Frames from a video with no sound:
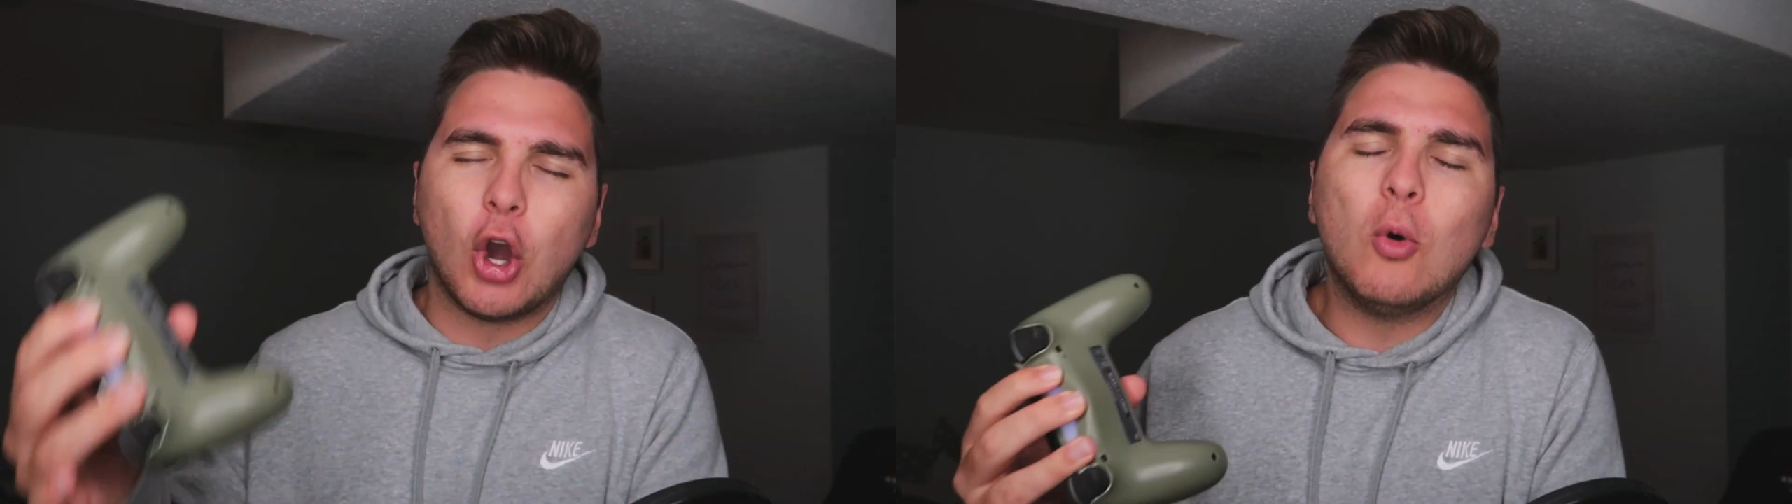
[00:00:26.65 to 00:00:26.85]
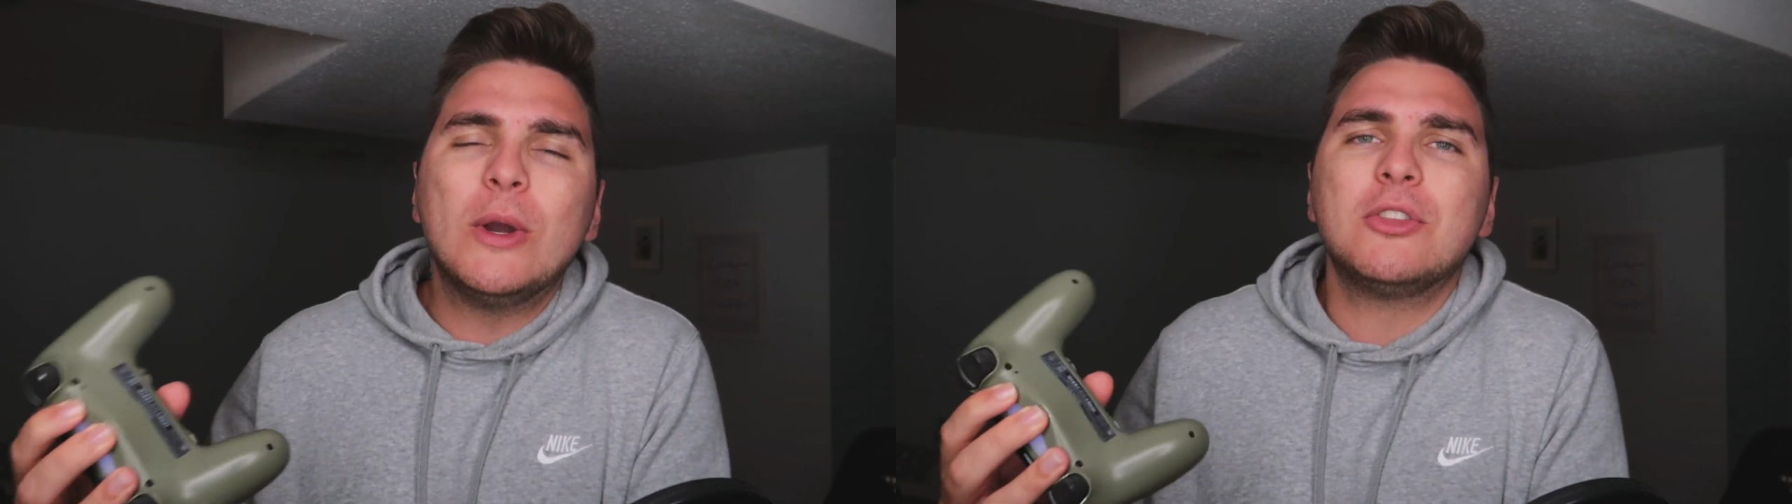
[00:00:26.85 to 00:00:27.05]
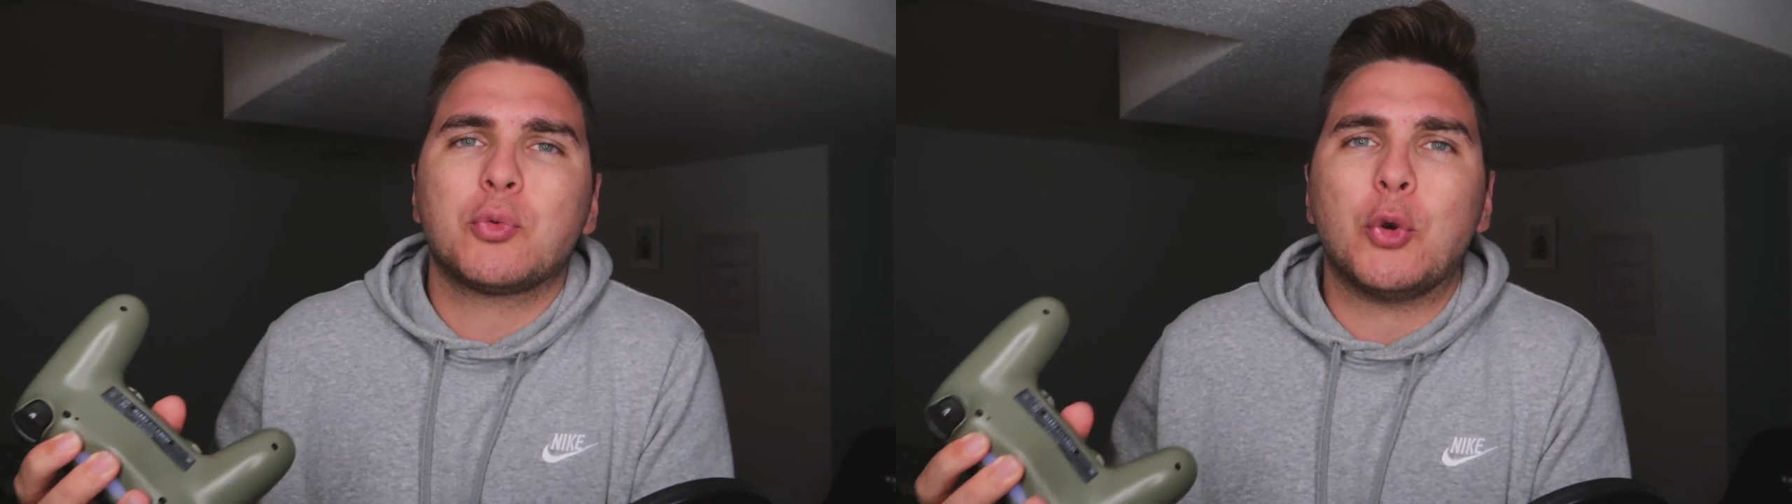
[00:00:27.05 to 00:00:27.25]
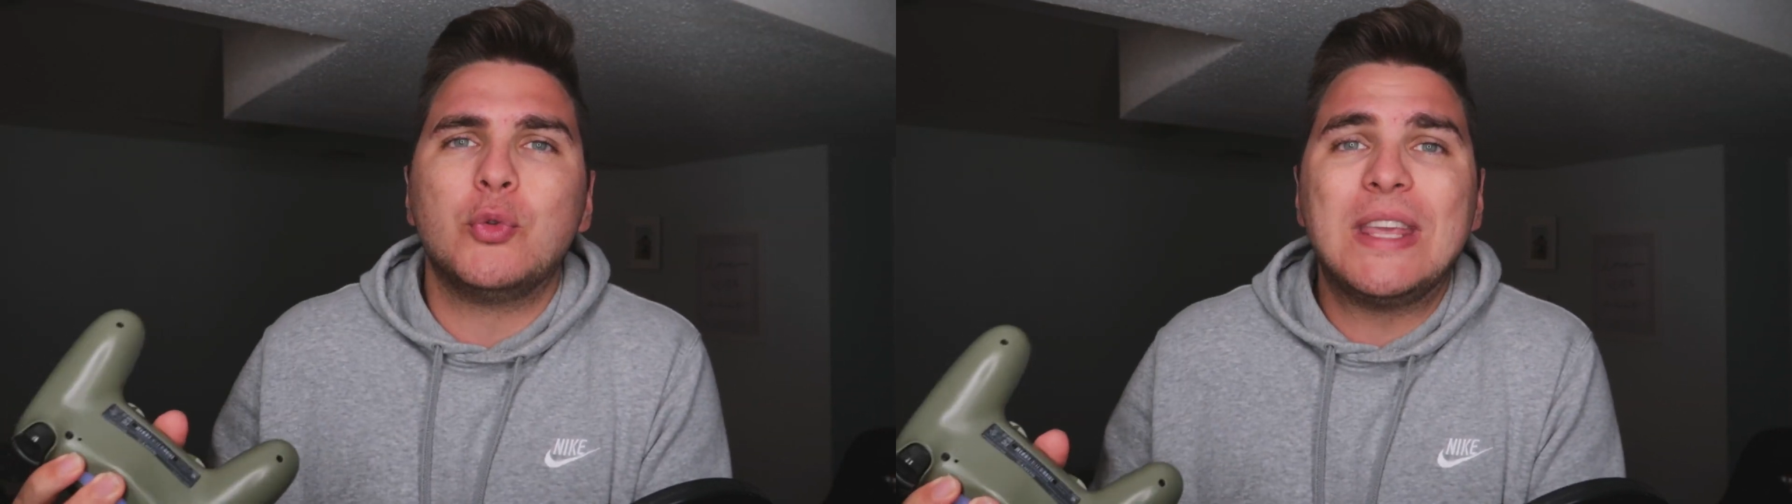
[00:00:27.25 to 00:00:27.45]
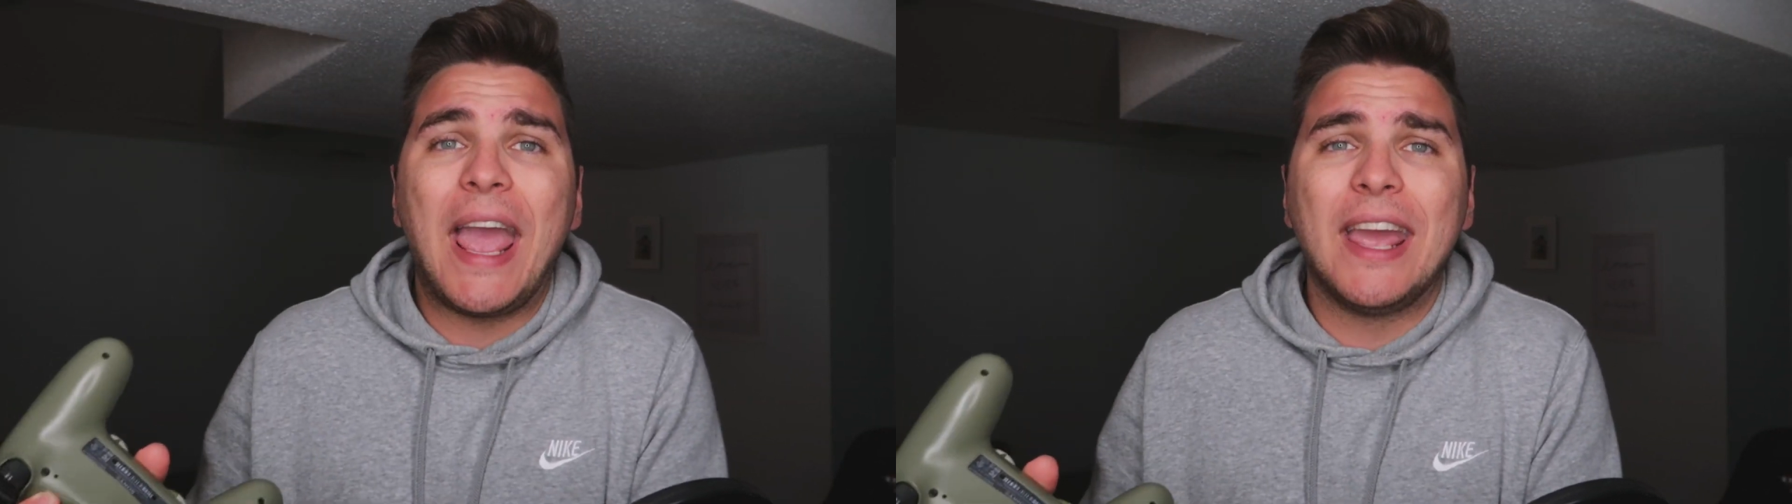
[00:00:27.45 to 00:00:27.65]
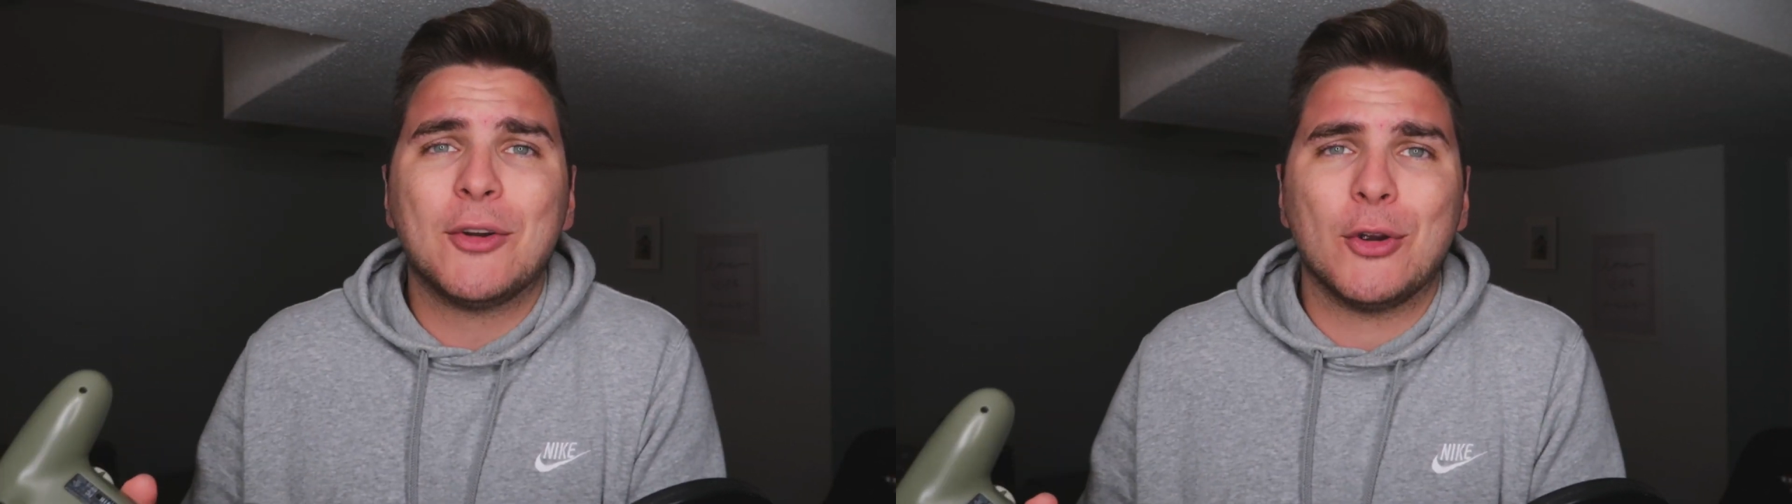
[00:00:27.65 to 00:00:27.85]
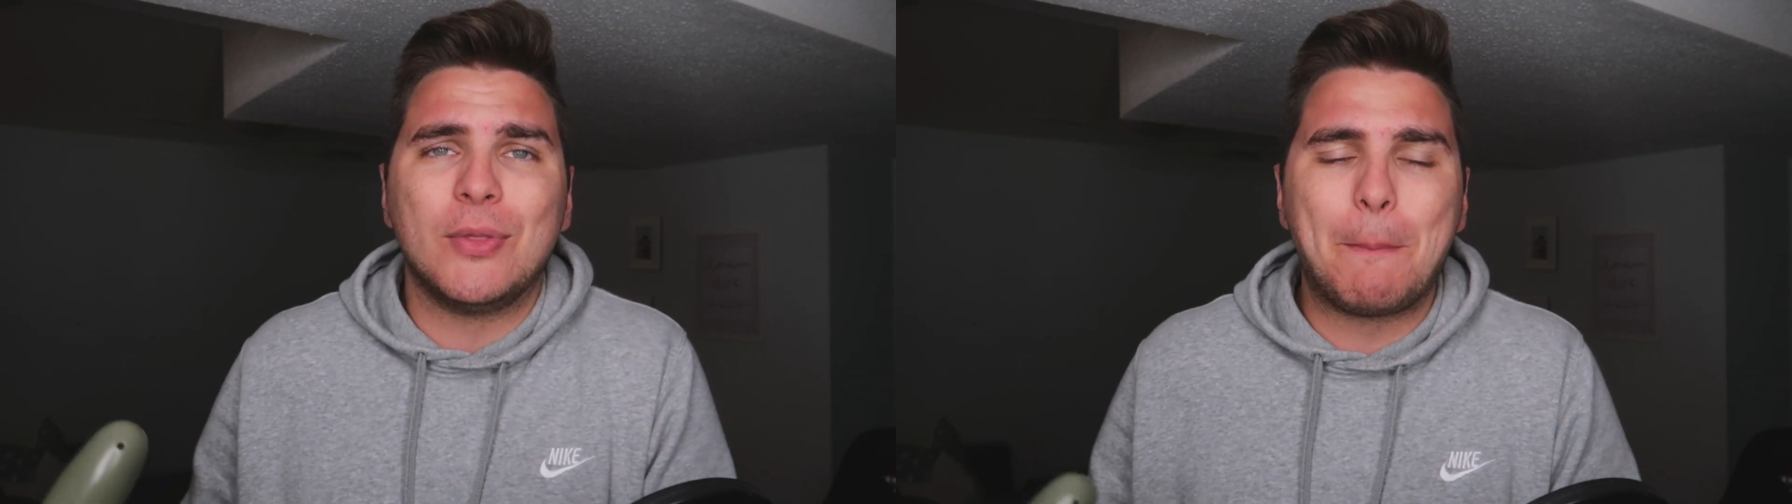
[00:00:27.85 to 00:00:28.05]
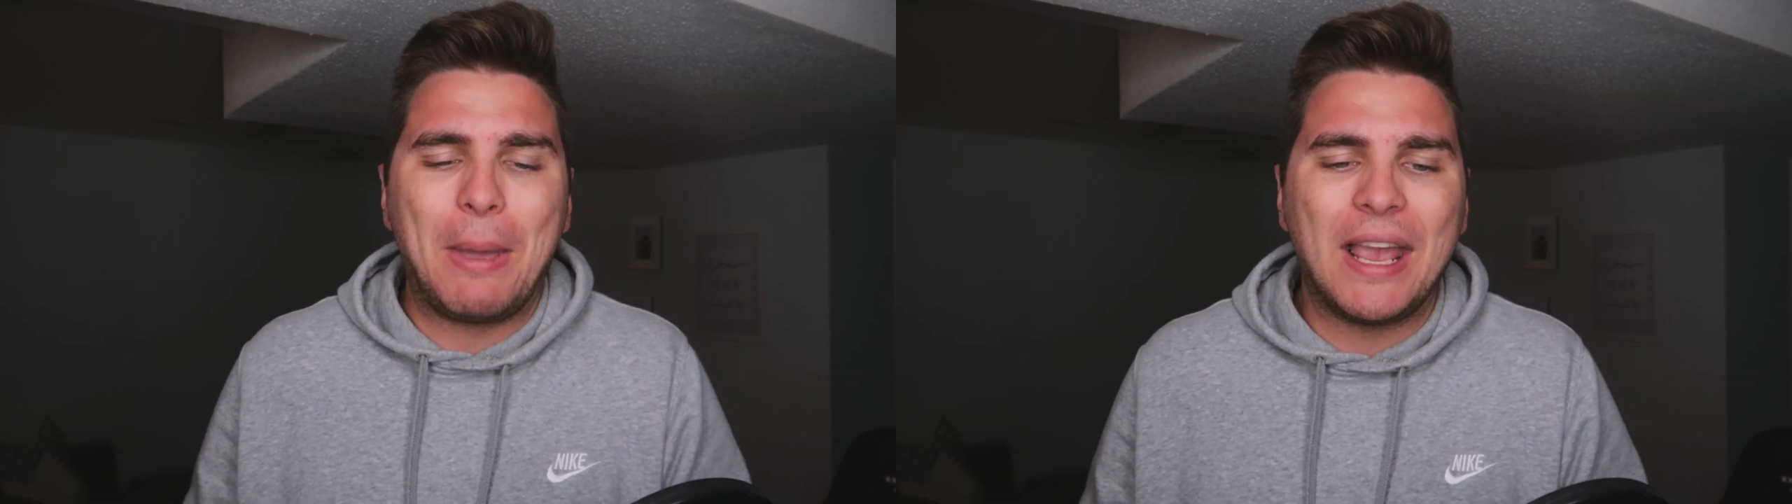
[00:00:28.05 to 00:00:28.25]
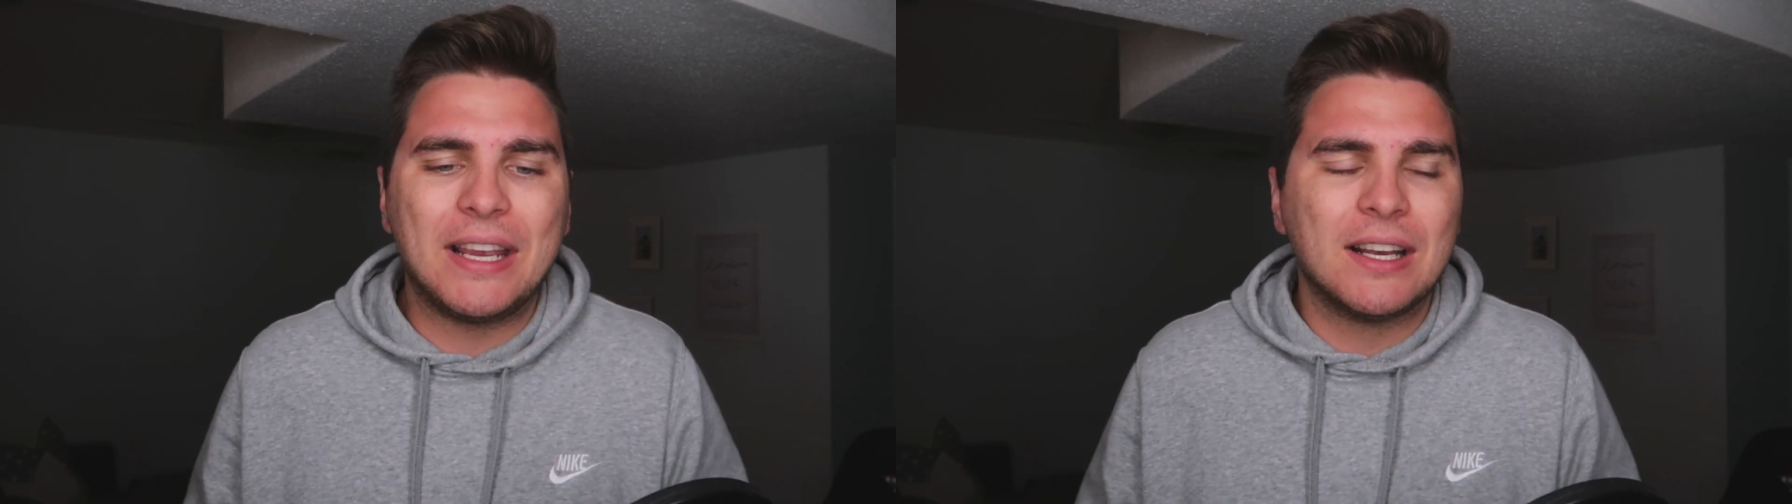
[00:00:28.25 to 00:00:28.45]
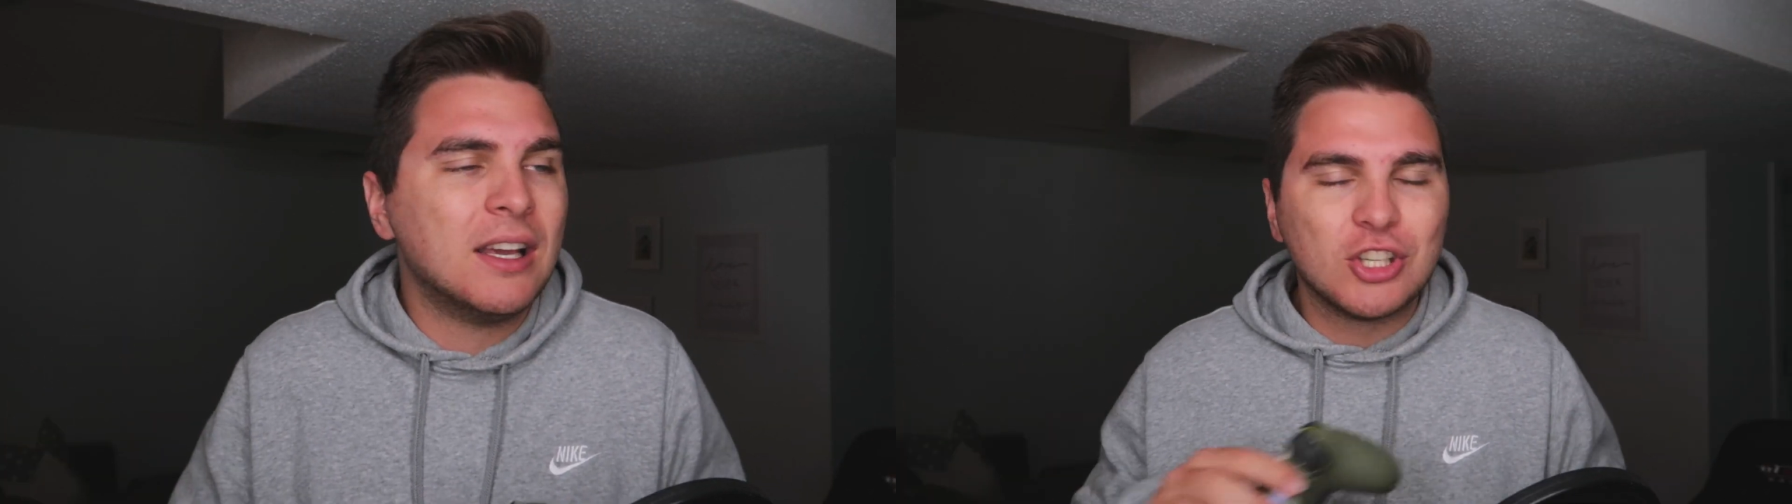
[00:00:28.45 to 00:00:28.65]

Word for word: going through the anger and the pain